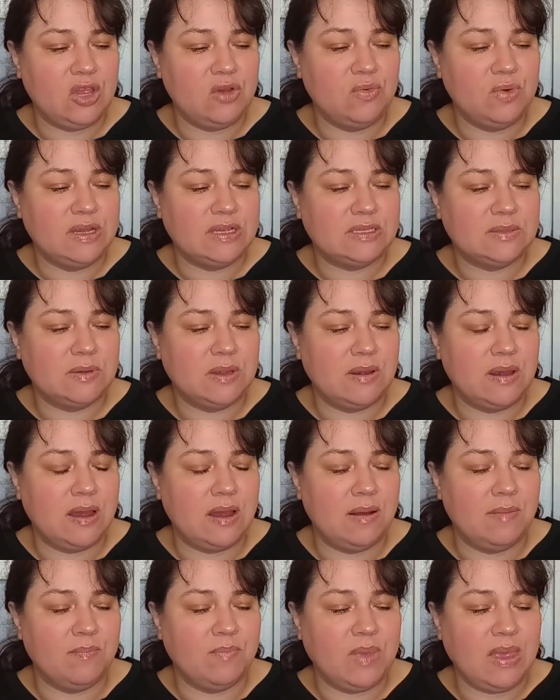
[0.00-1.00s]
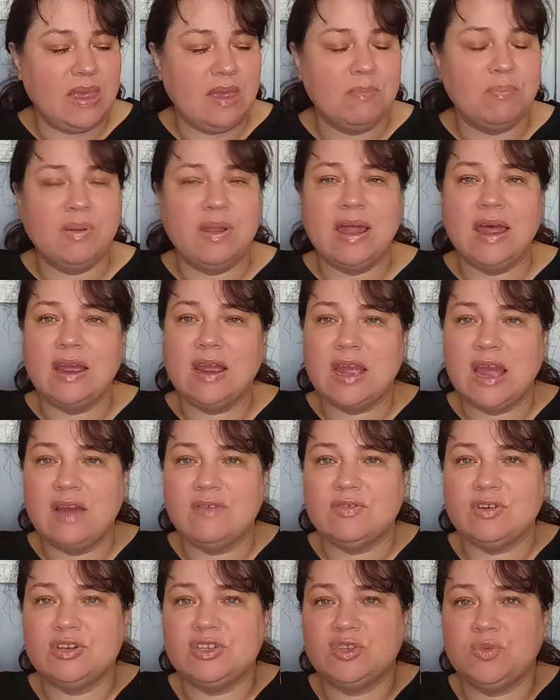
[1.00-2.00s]
USB plug
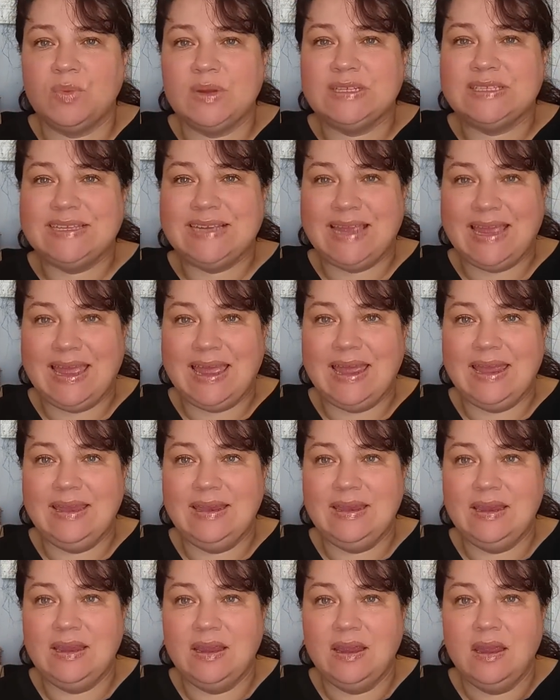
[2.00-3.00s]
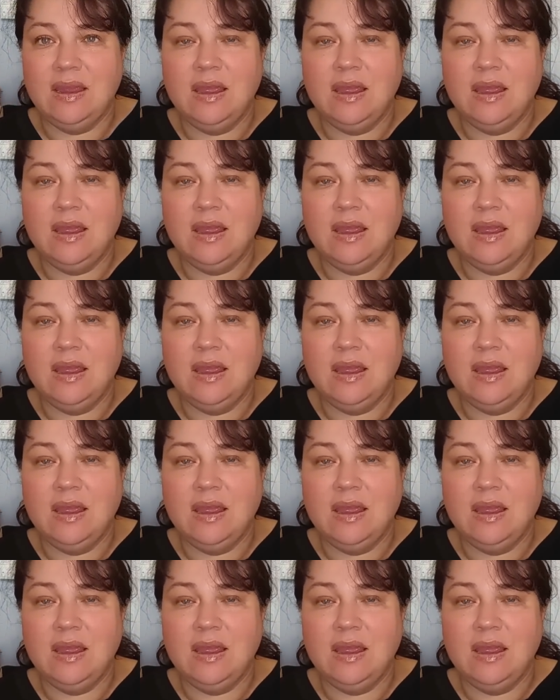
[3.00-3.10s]
covers once again,